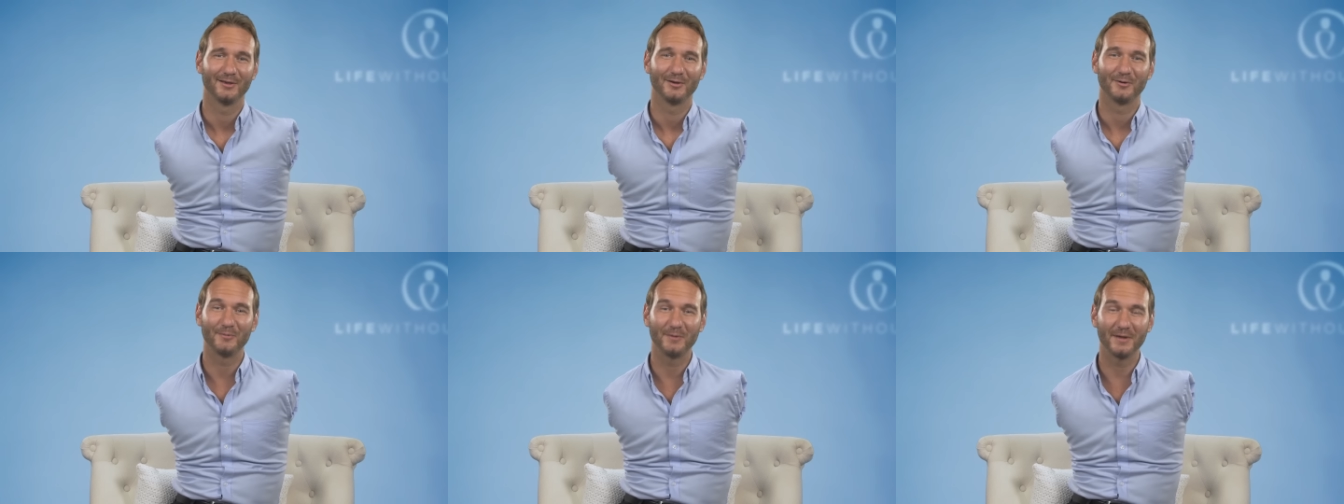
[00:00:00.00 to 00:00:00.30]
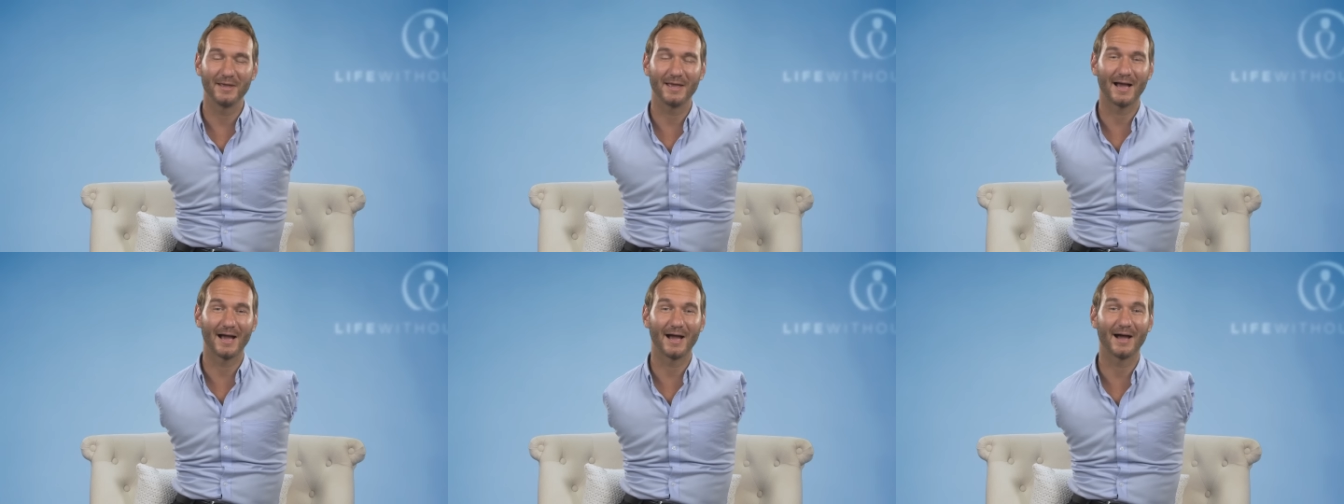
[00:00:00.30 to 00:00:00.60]

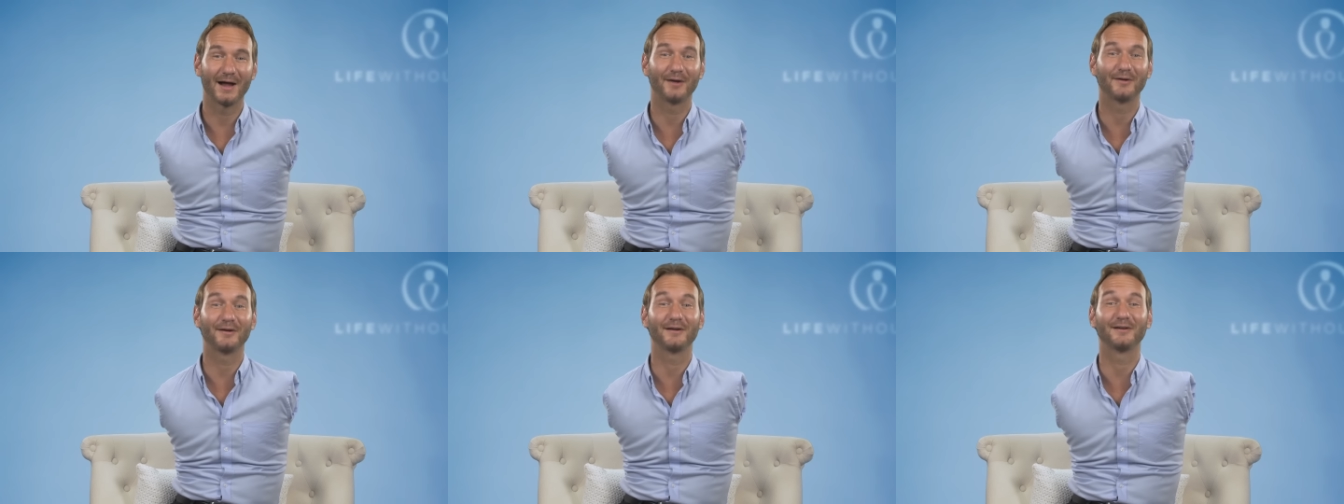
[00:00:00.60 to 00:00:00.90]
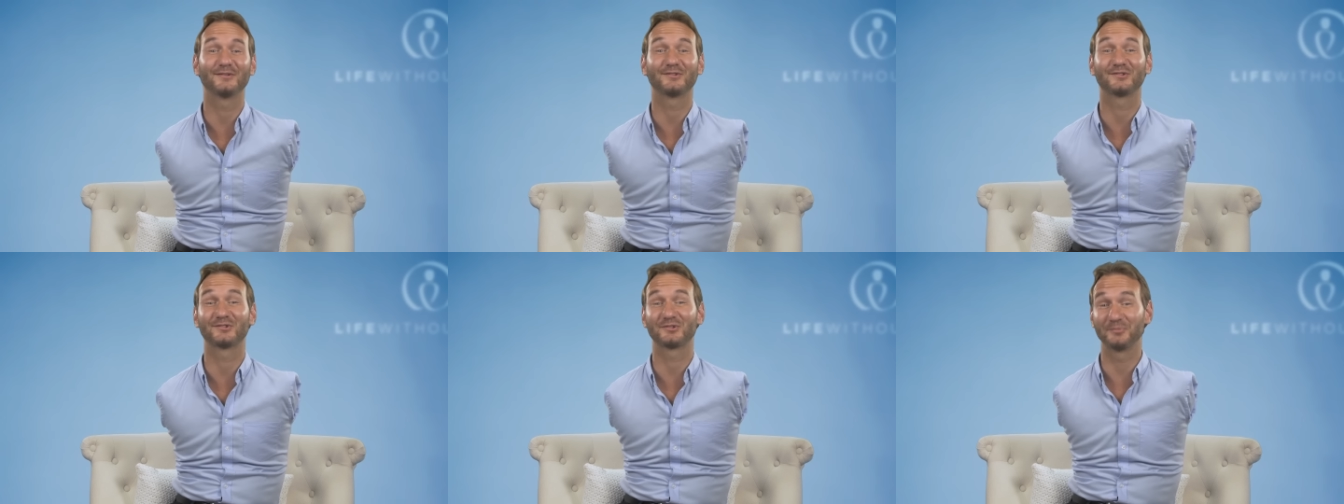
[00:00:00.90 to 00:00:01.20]
We are
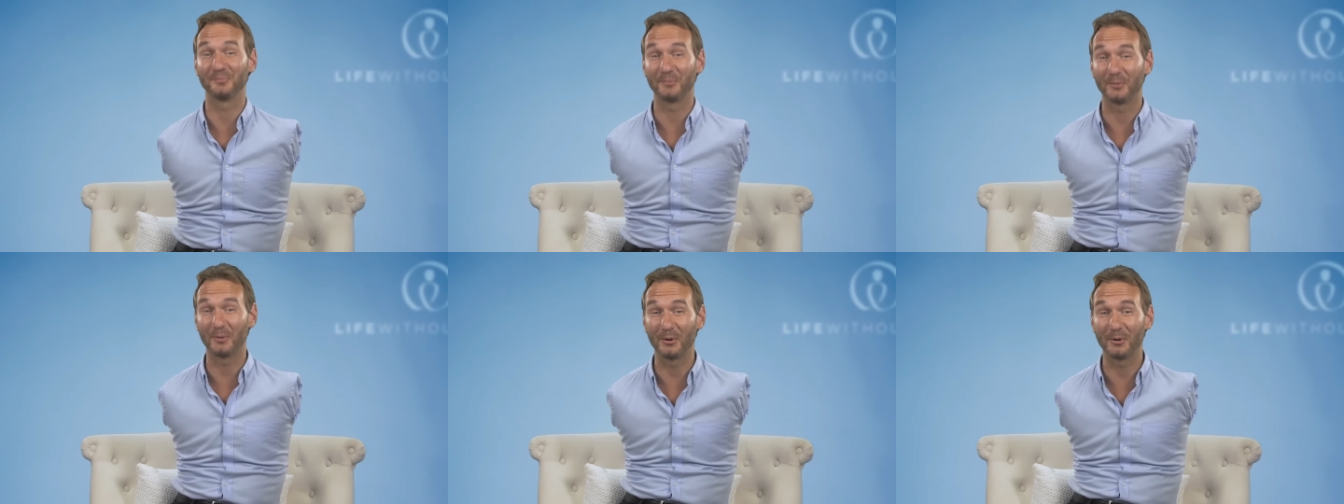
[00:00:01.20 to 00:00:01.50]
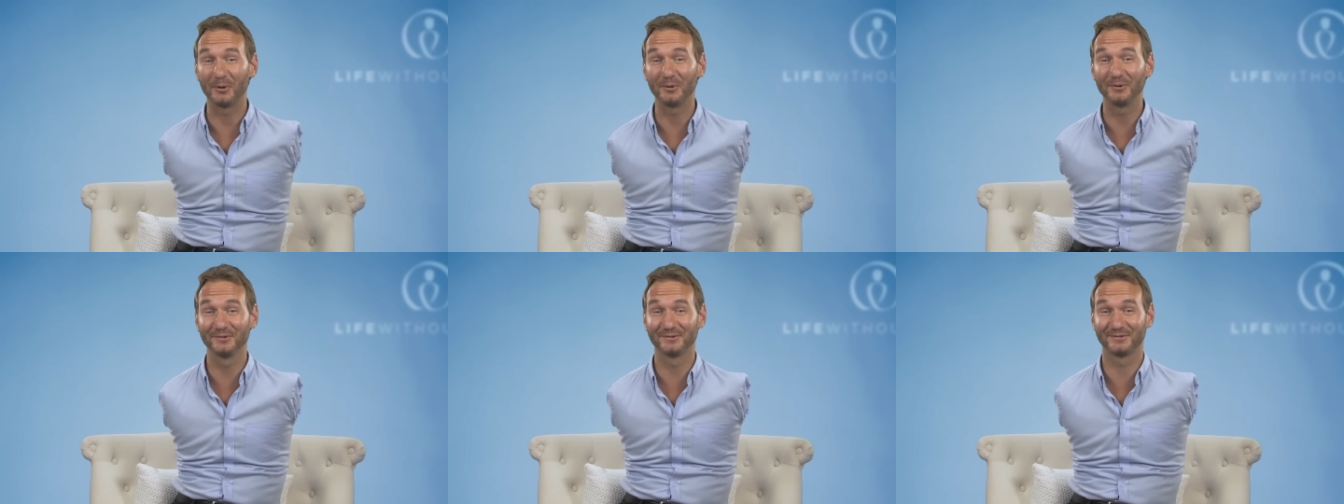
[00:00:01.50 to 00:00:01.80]
a
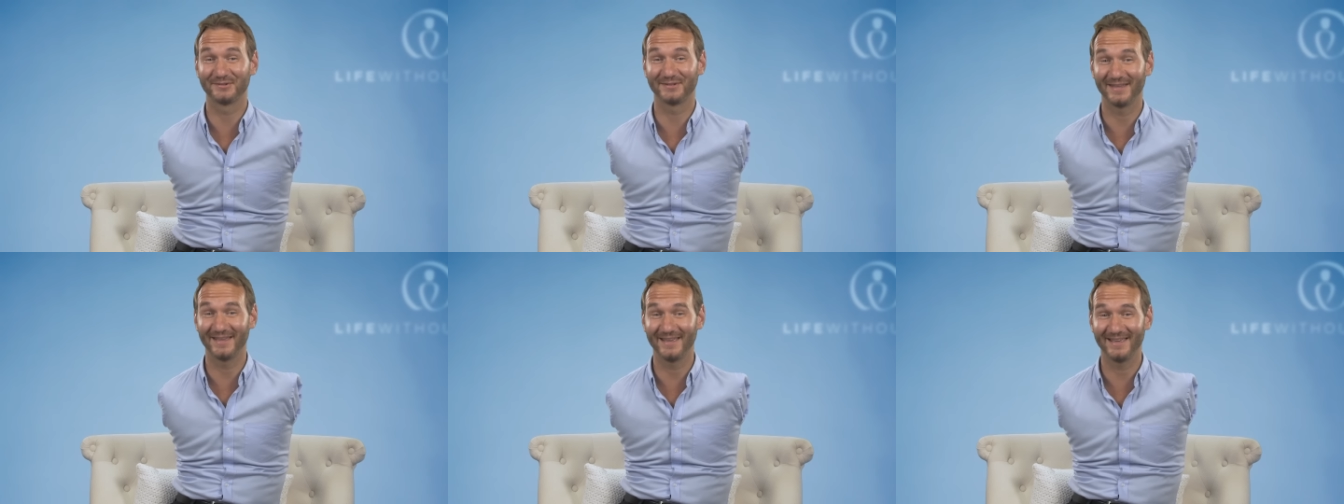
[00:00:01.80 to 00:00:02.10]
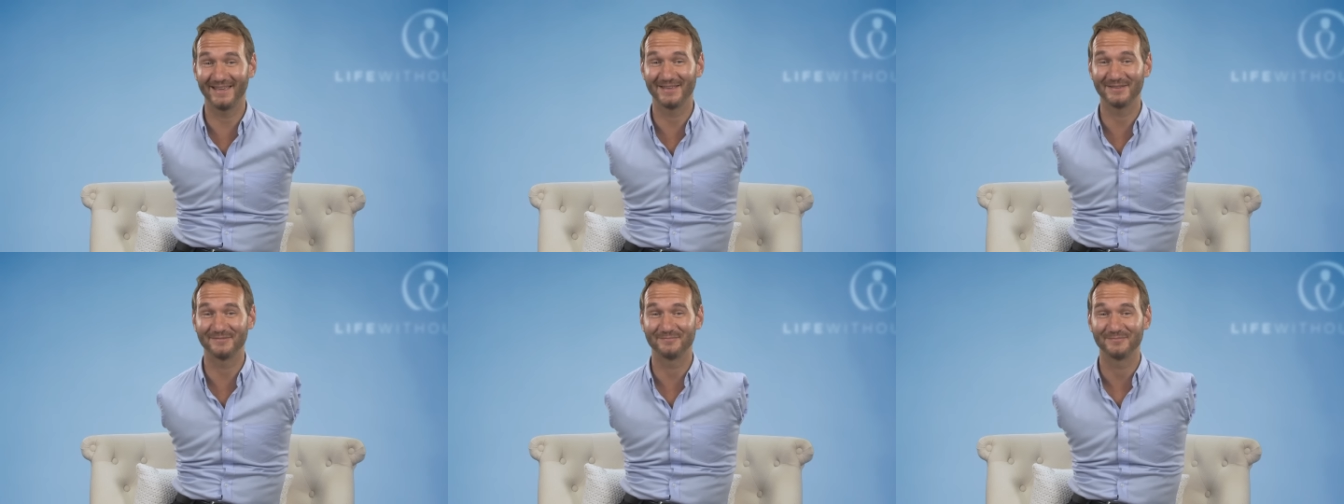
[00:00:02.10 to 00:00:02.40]
small
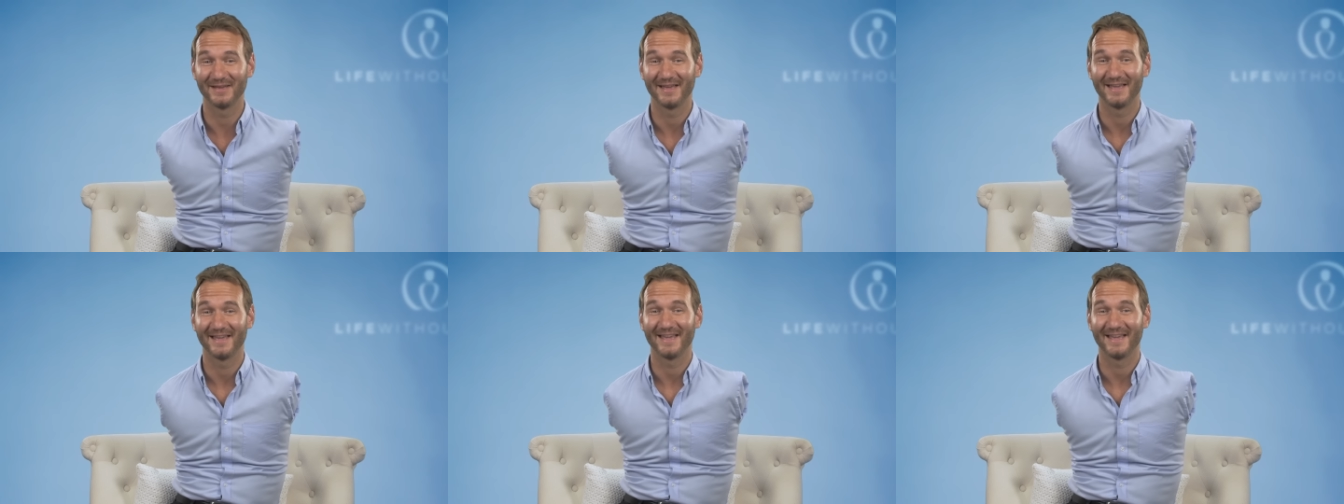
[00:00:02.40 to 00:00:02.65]
team,